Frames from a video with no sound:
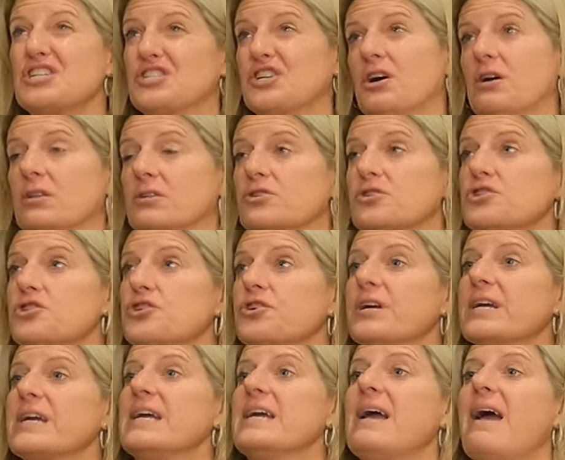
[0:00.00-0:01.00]
Dollar
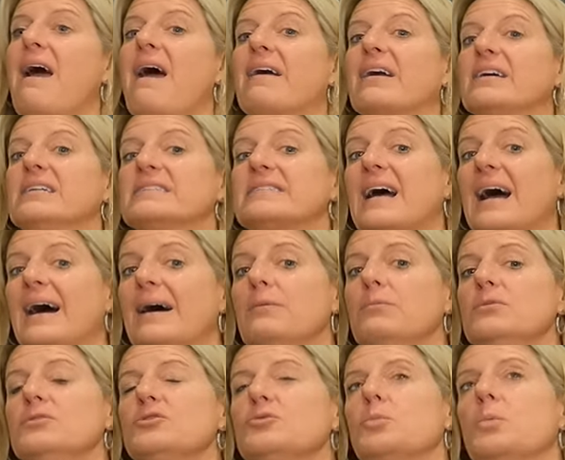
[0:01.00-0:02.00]
Tree because I
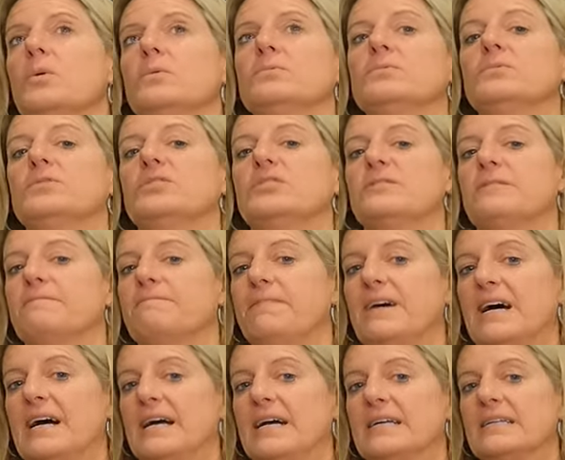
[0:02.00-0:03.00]
was wanting to
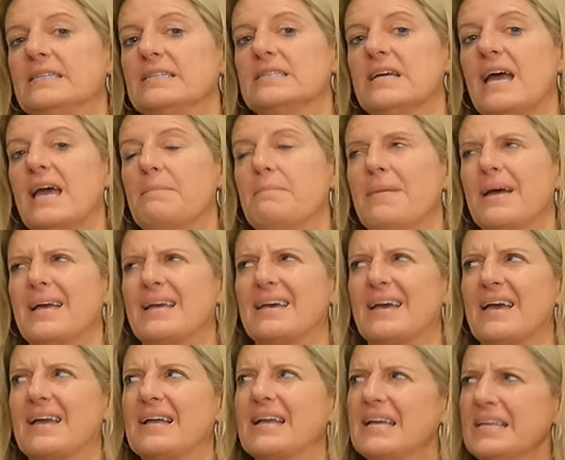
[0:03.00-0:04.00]
find and make
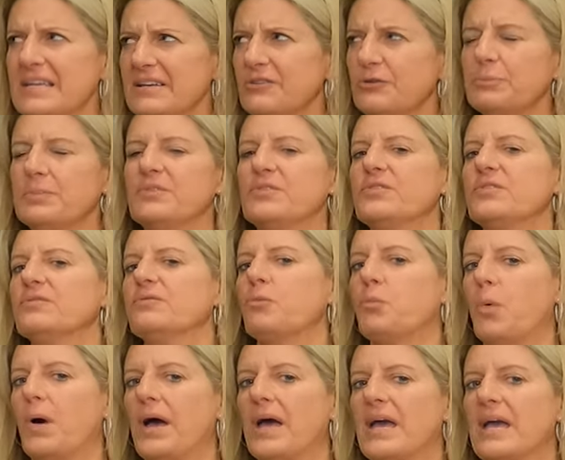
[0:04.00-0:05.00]
an
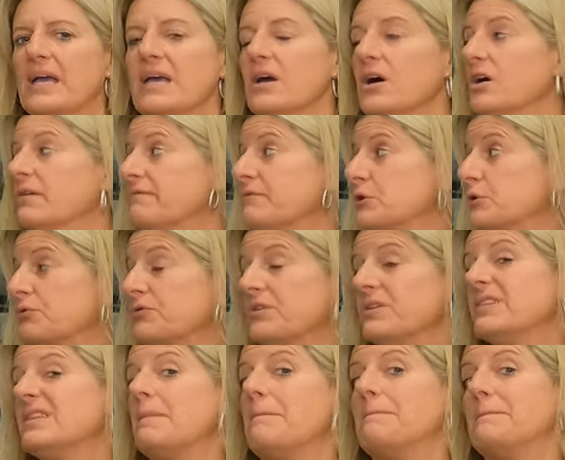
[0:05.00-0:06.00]
inexpensive way of
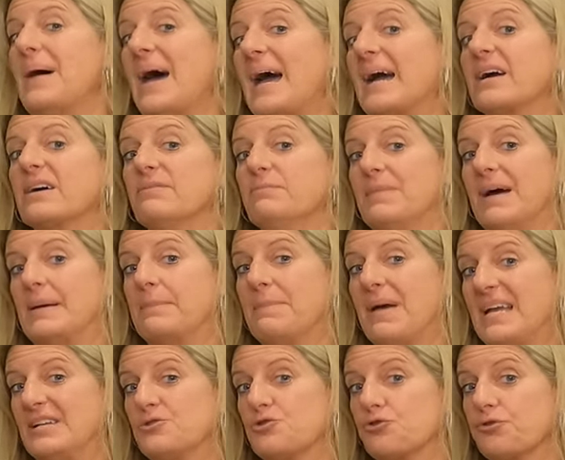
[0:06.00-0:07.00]
using the back of my
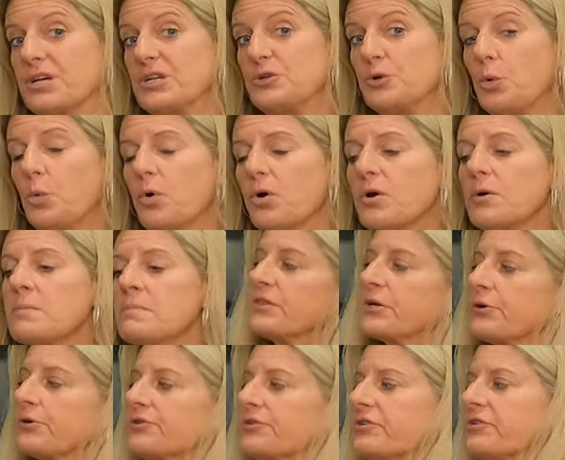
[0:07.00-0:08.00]
pantry door.
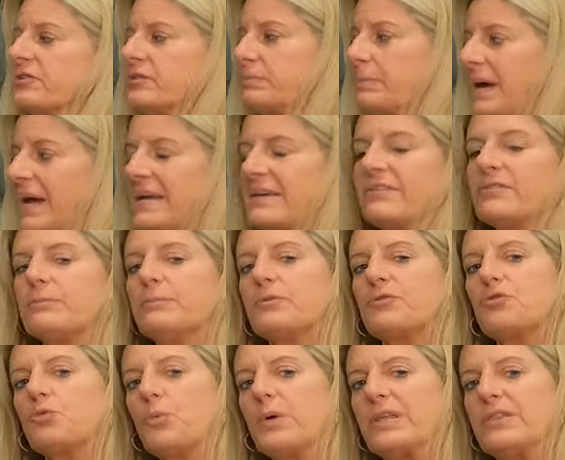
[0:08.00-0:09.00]
There's a space
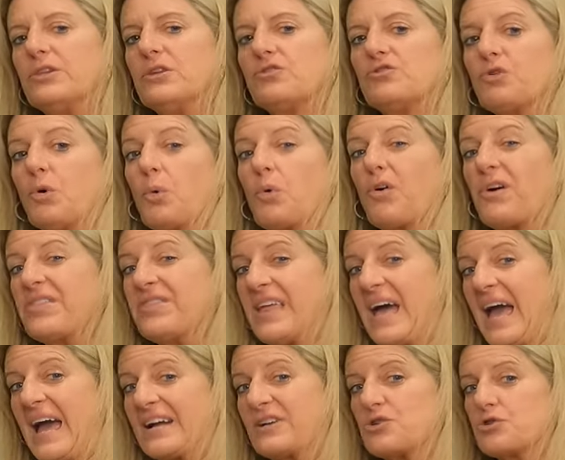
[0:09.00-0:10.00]
between the door and the
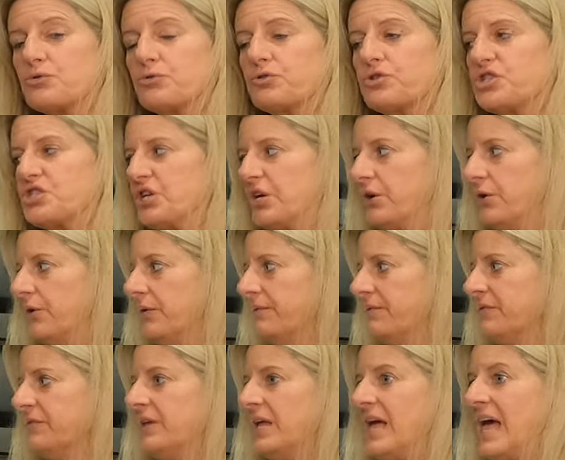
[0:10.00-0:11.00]
actual
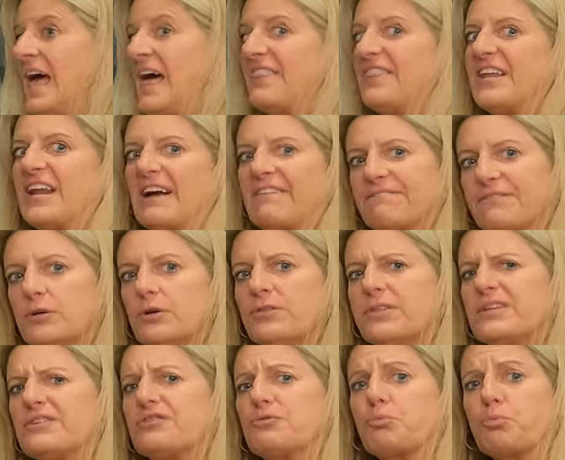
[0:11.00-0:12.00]
shelves that I feel
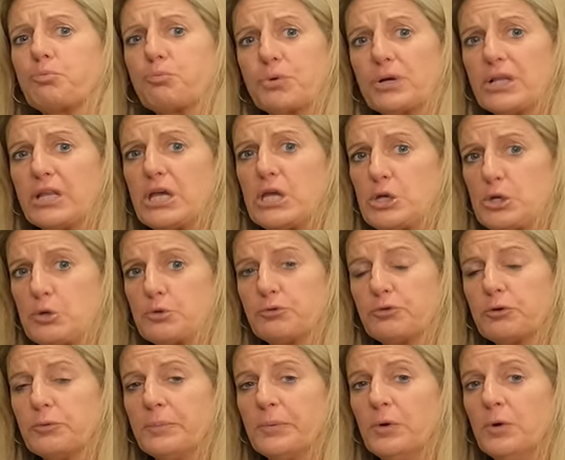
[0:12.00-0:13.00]
that's really
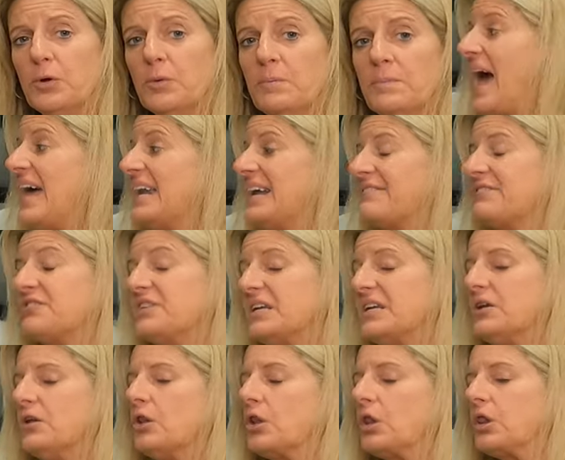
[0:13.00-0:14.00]
usable, and I've
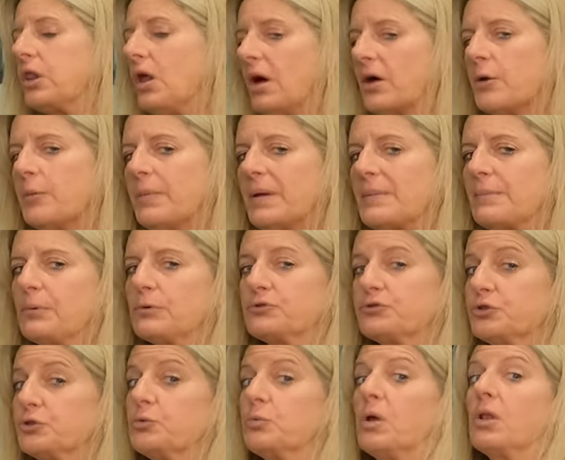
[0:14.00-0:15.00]
seen a lot of people
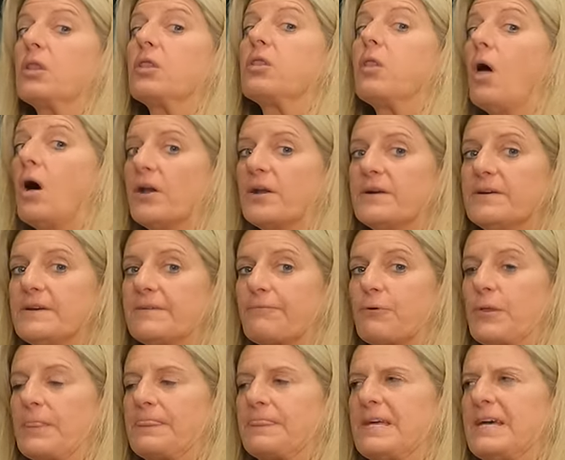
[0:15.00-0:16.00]
do a lot of
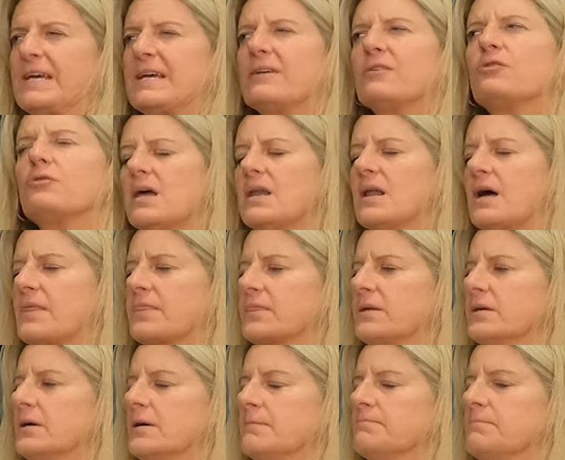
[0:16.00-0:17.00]
different things, and I
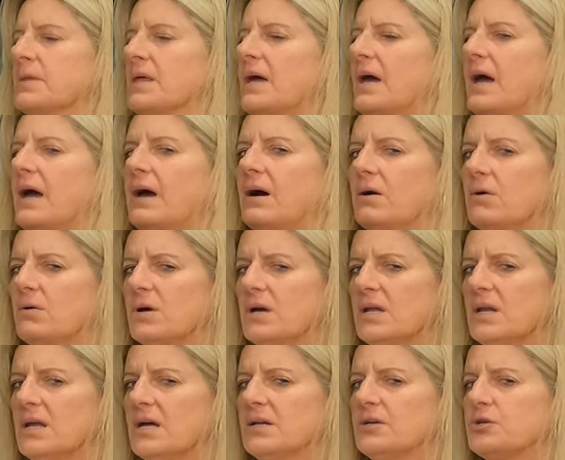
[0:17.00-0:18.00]
thought, how
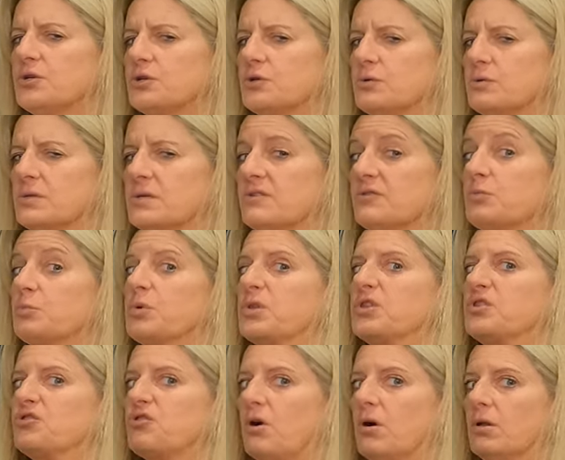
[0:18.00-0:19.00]
can I do this with
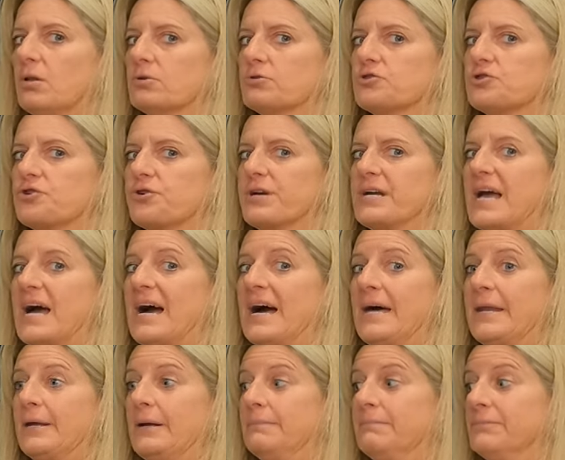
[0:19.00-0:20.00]
Dollar Tree
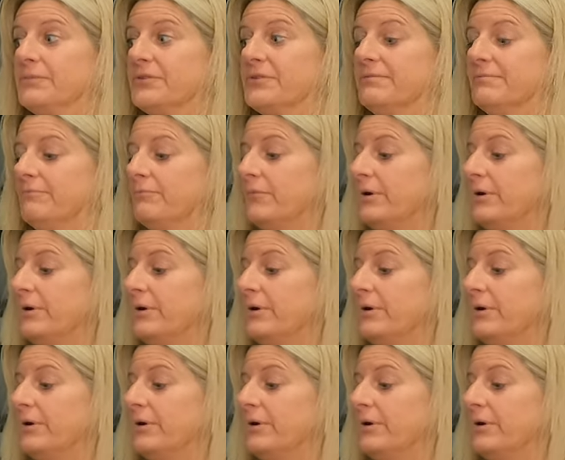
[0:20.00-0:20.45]
items?